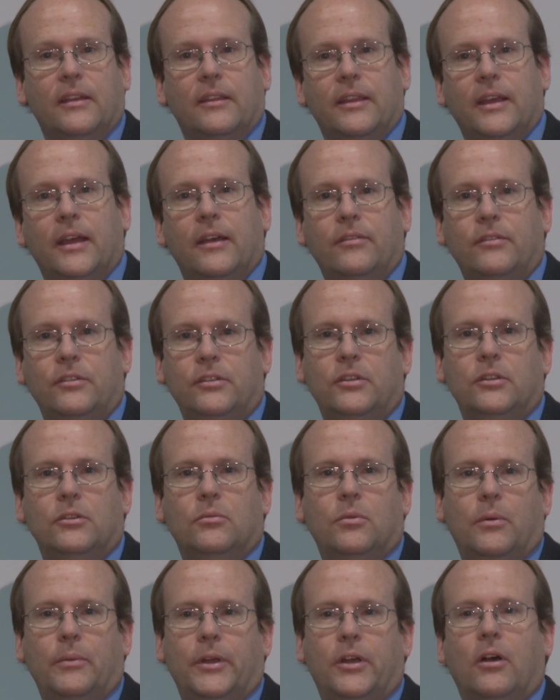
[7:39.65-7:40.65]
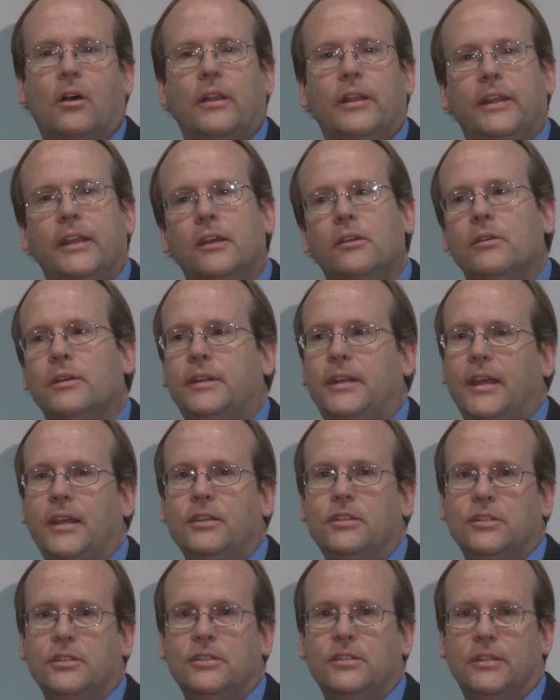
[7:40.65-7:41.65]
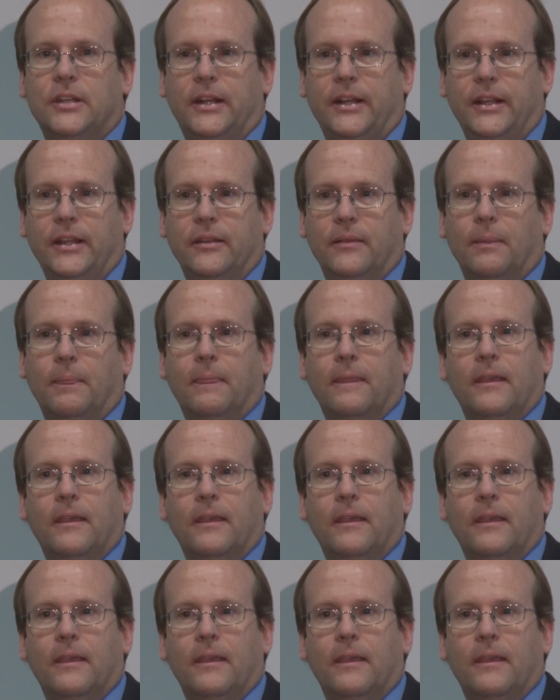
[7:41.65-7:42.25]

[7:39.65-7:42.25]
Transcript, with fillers: They have to do what we call an irritation study.